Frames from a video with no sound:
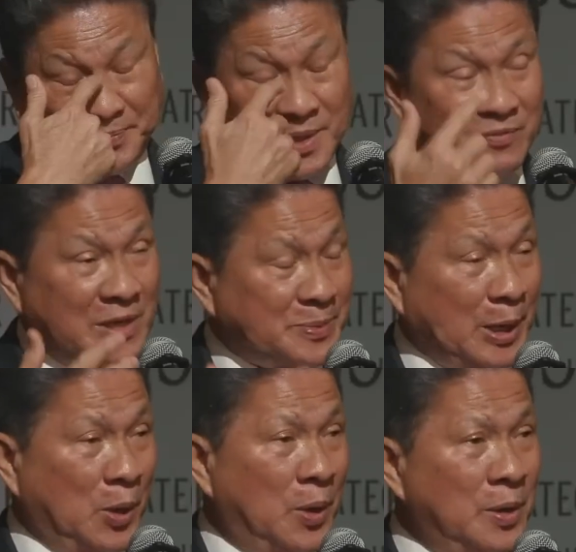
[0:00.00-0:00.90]

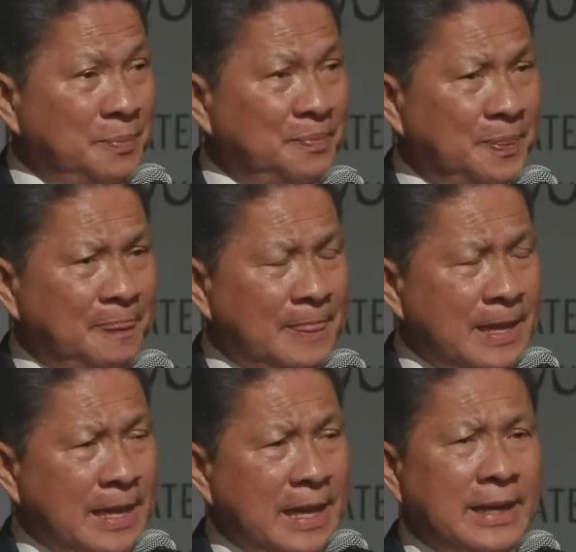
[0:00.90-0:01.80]
investment law,
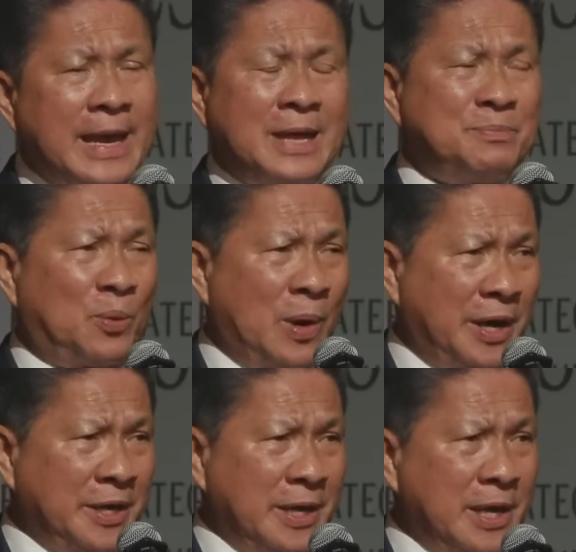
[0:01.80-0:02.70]
that
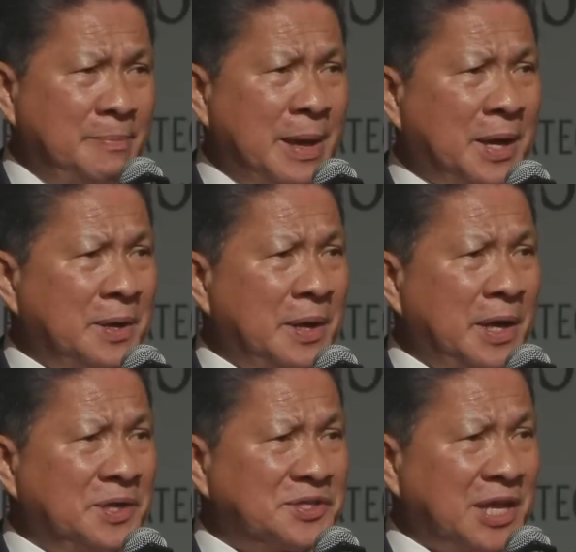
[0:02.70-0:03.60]
provide better
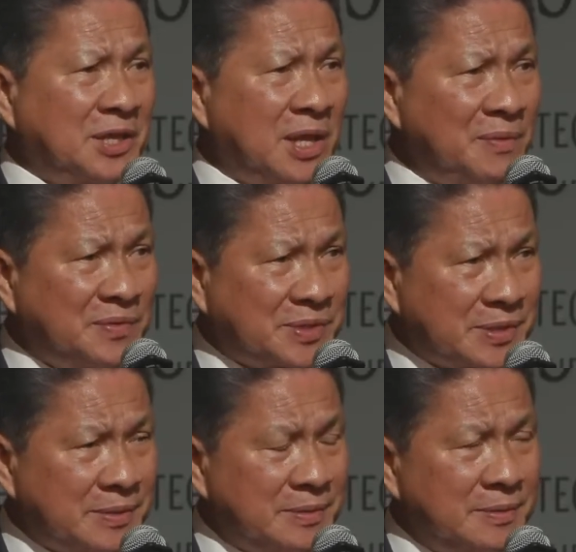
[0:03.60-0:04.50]

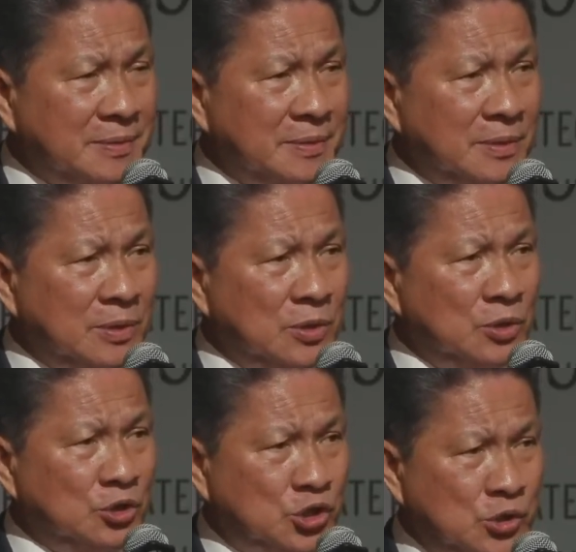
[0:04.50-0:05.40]
incentives
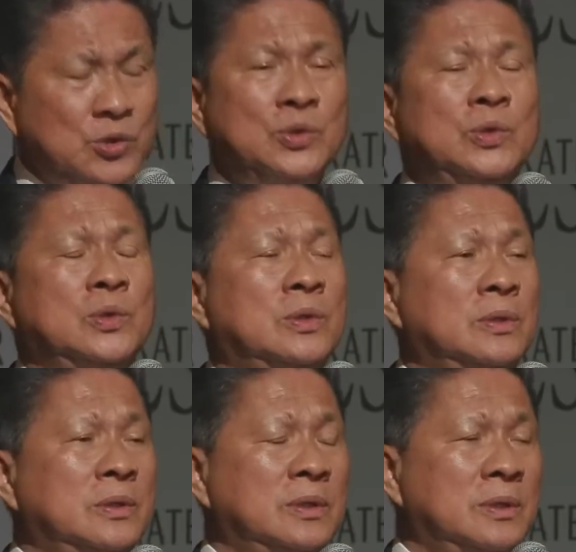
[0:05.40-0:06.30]
to
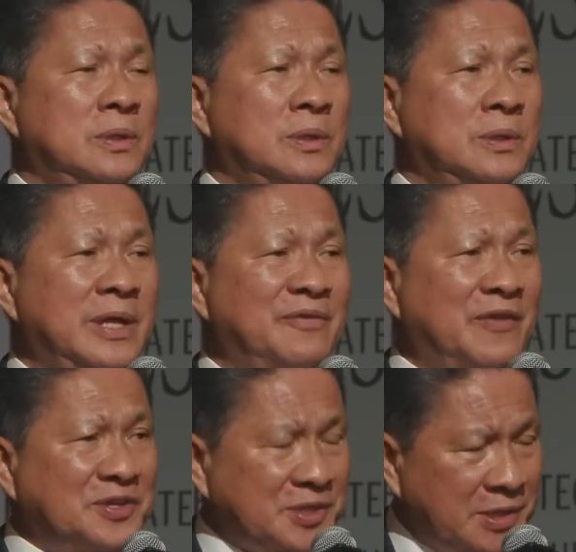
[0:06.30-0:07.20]
the
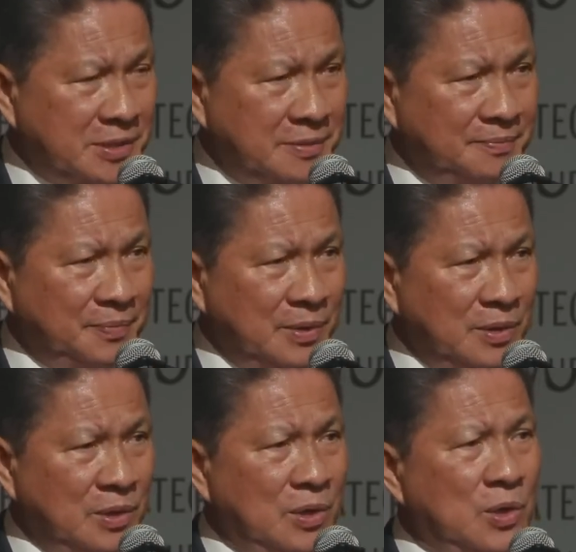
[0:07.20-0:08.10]
investor.
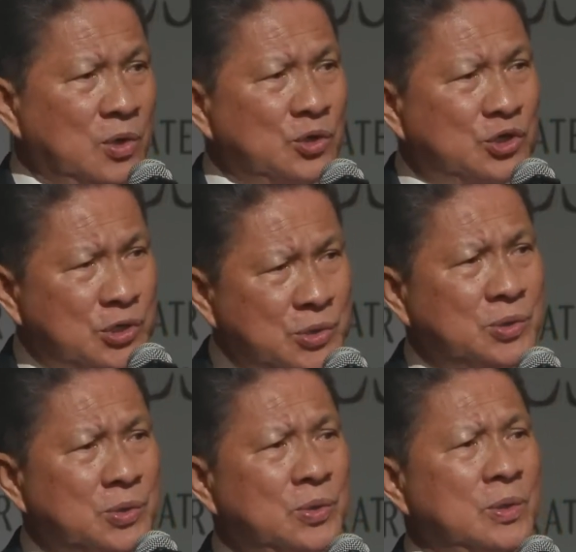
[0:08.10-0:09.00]

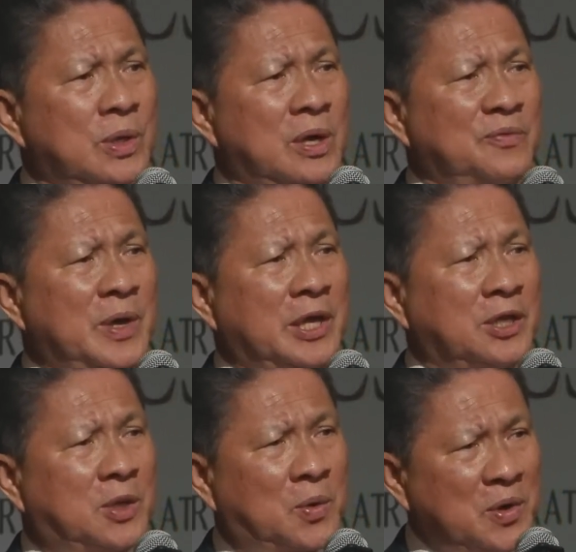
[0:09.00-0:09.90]
Two, we
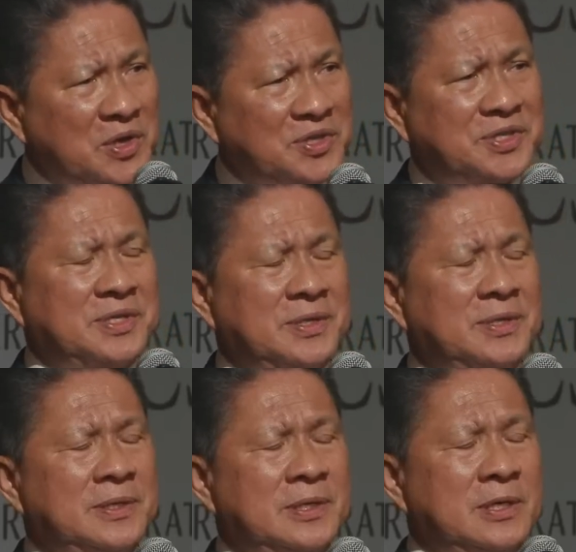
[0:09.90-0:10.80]
increase
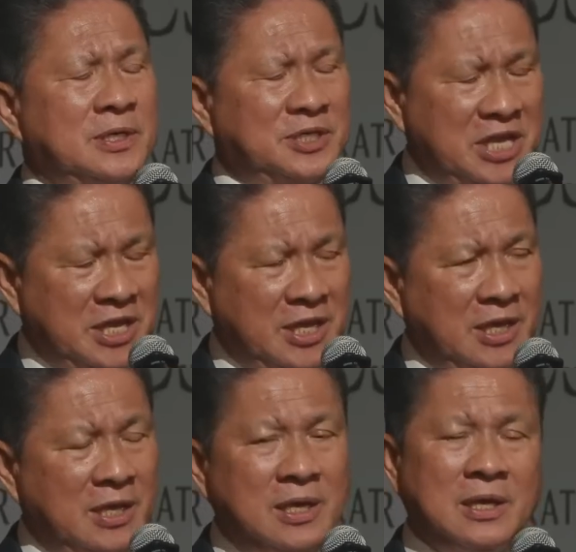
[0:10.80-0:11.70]

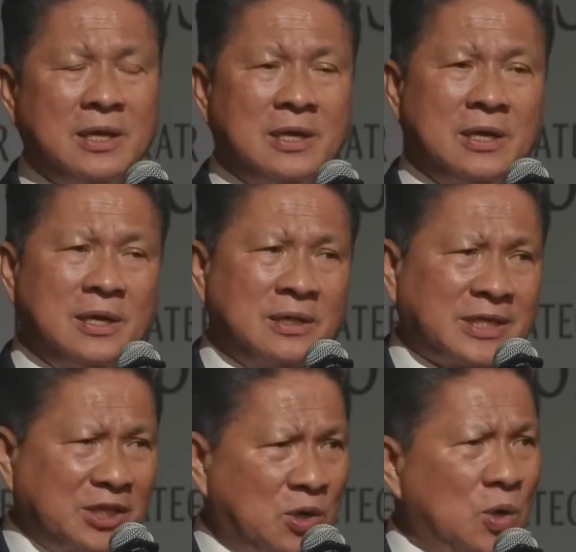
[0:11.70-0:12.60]
the
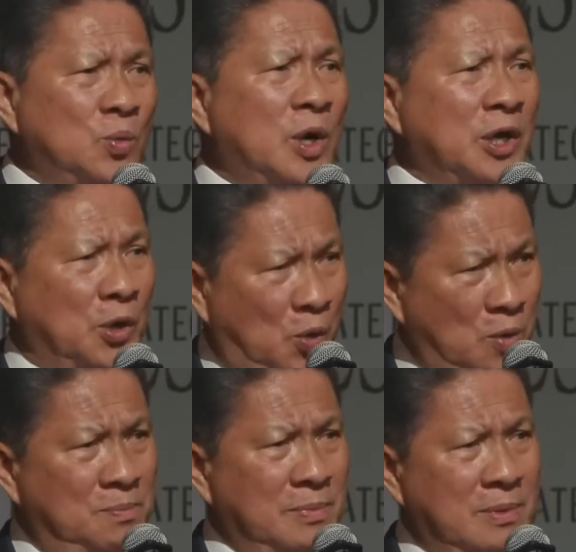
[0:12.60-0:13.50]
technical working
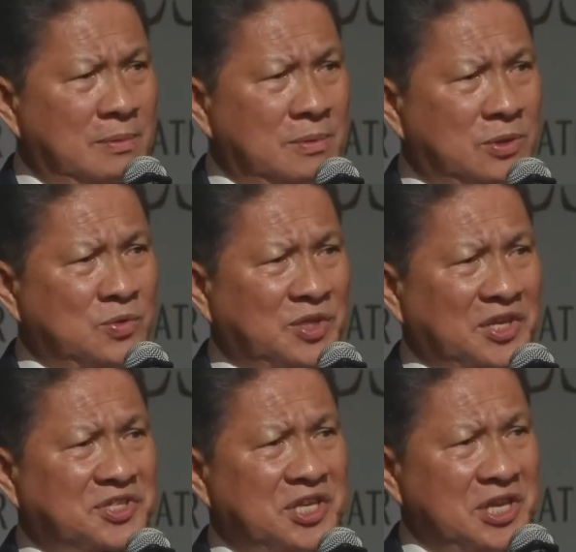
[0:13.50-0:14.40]
group to
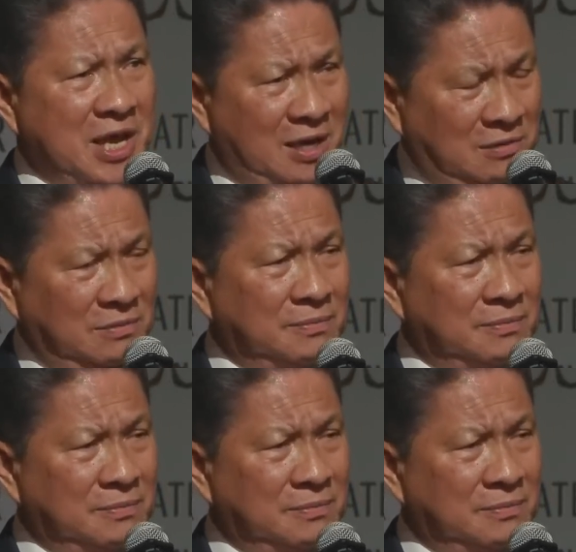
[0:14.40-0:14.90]
60 now